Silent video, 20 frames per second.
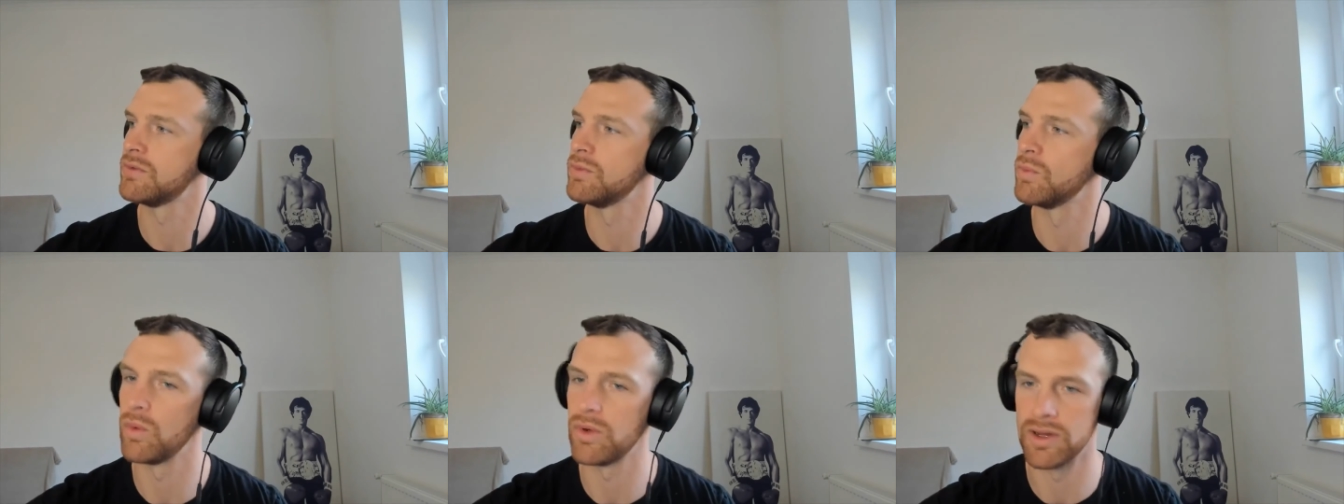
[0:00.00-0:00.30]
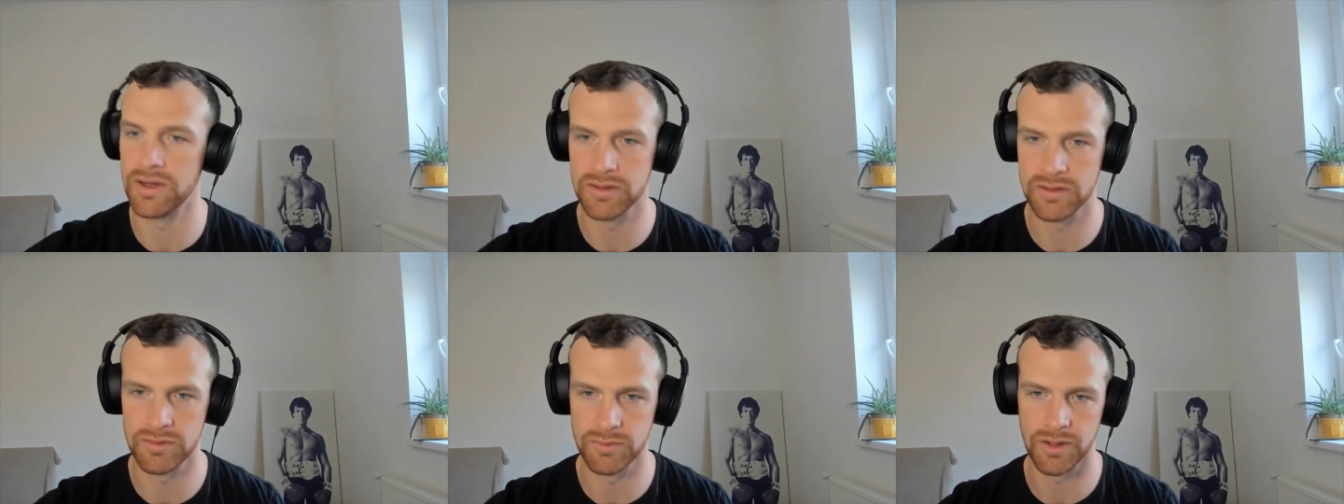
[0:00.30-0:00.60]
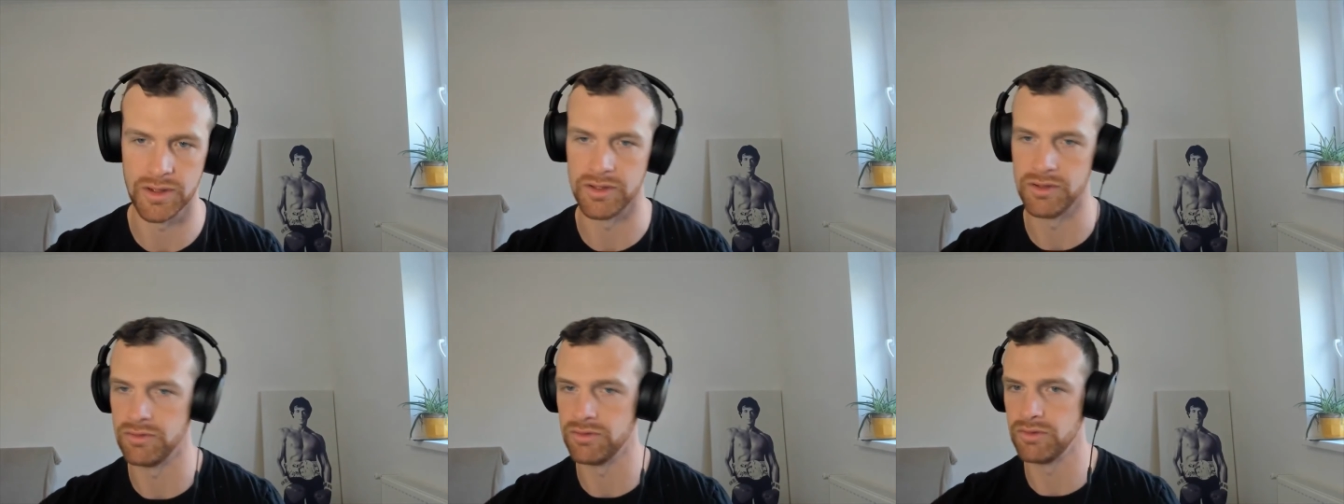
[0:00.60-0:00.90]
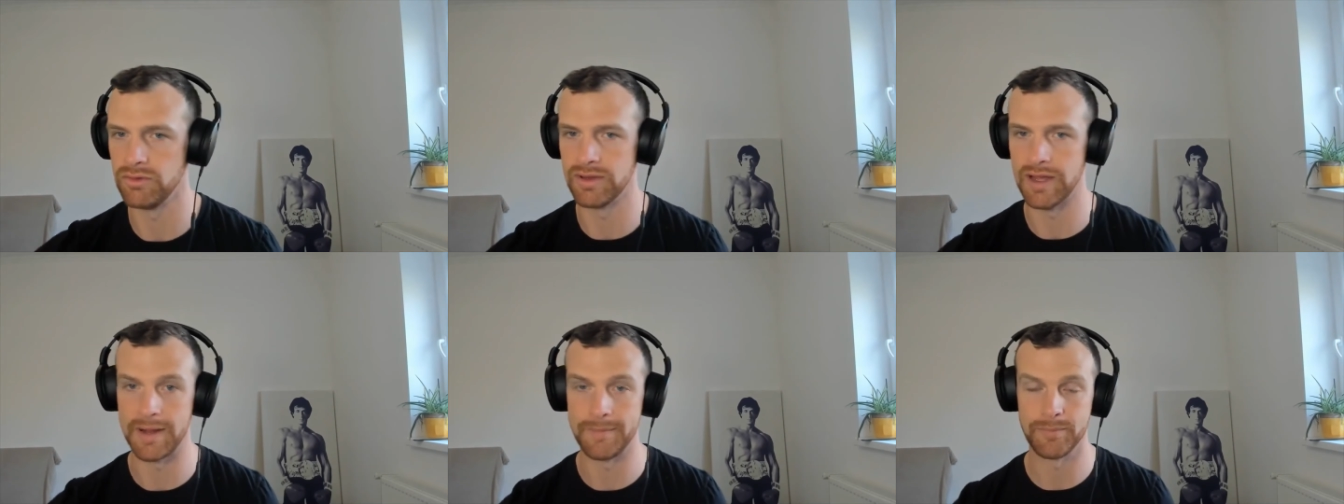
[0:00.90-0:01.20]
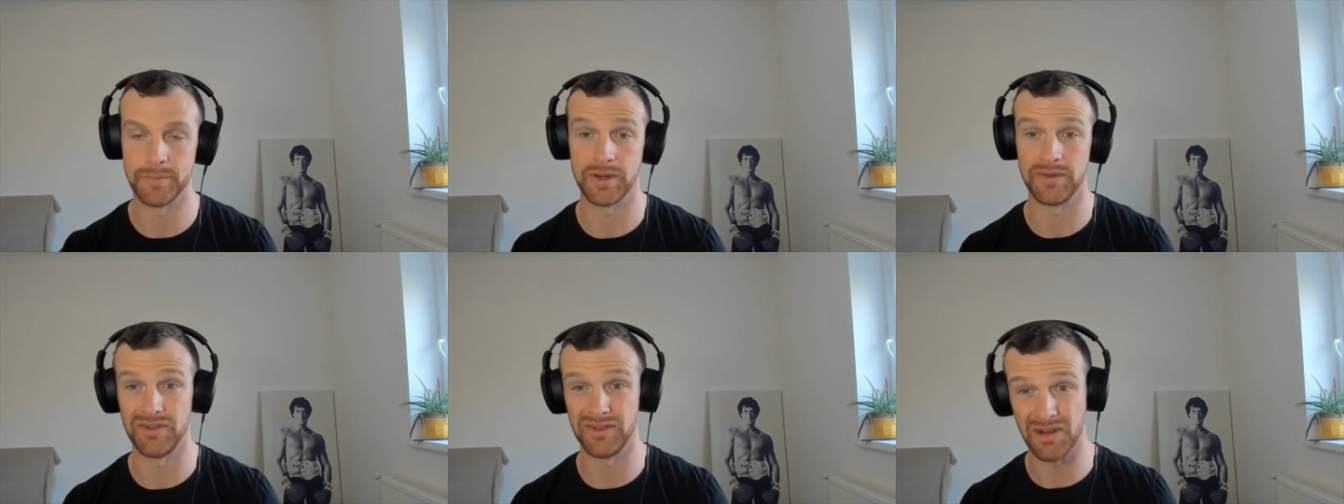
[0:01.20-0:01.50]
walking to work, you do that.
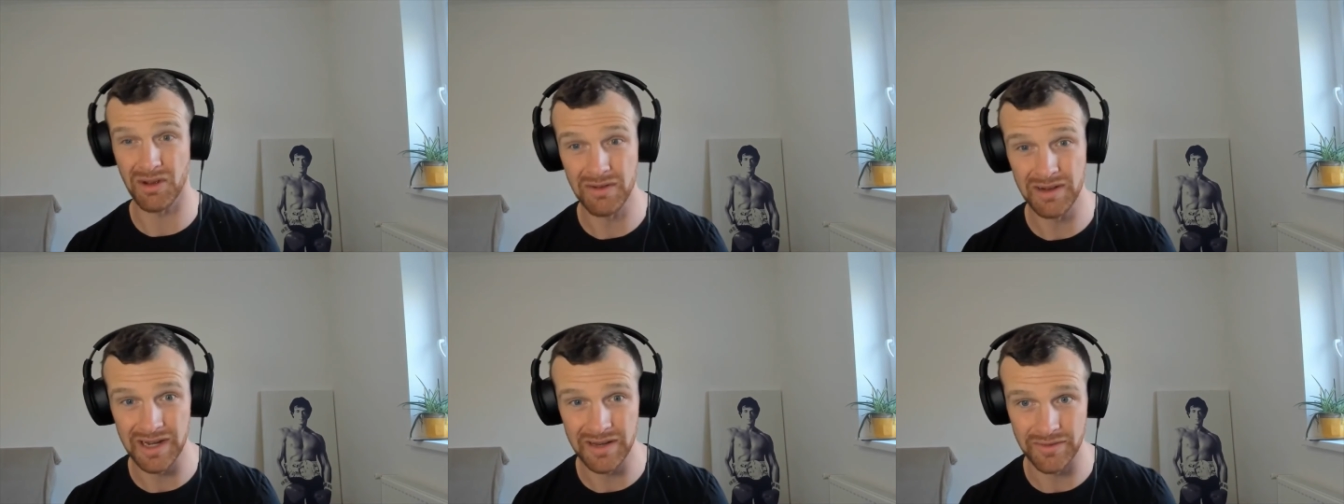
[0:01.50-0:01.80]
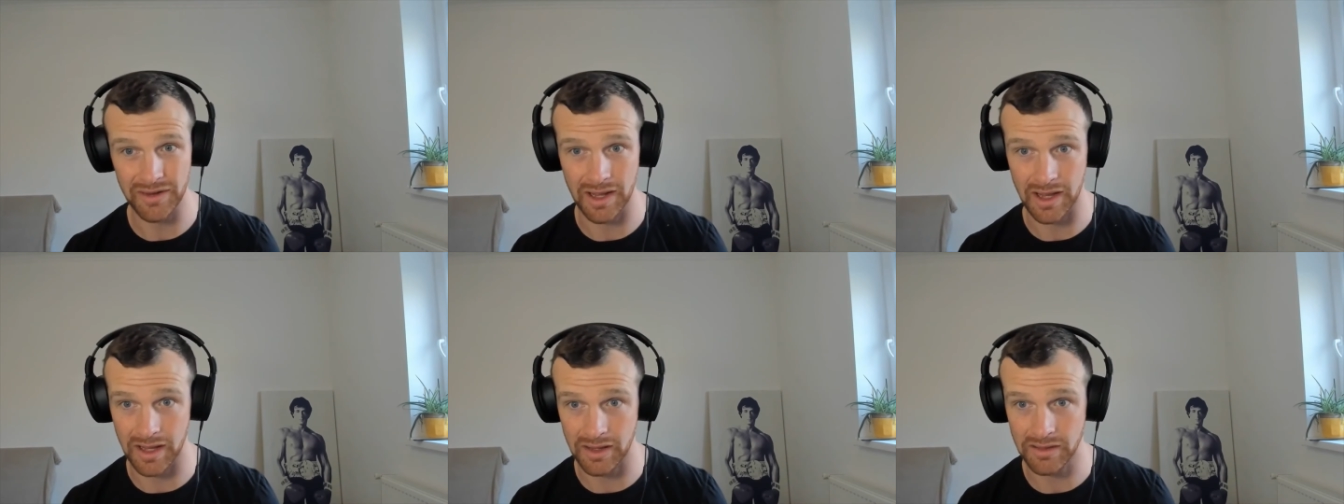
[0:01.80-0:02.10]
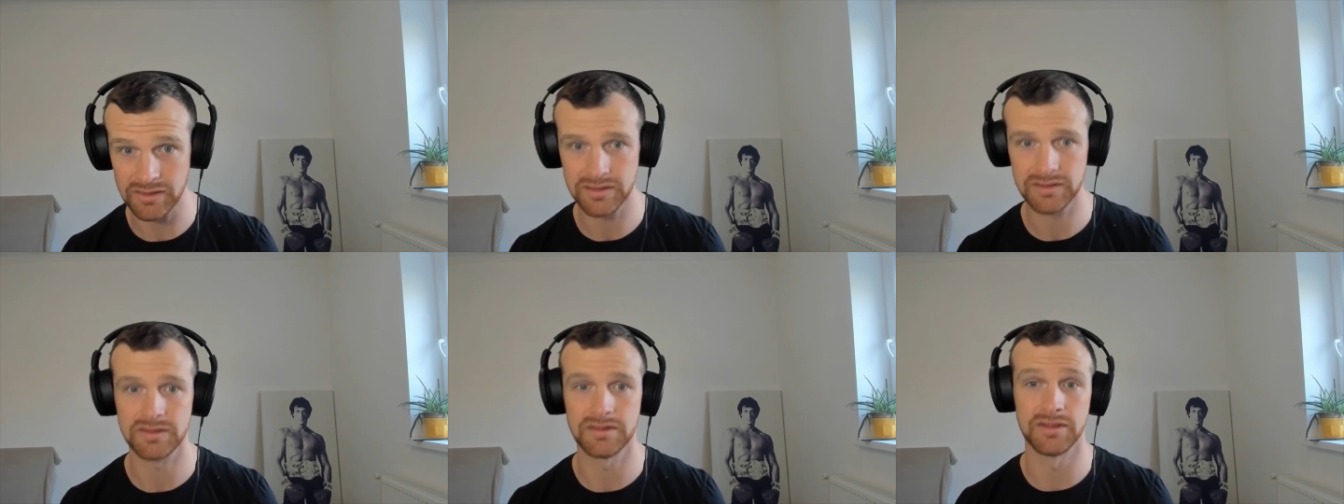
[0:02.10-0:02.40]
But if you don't leave your house,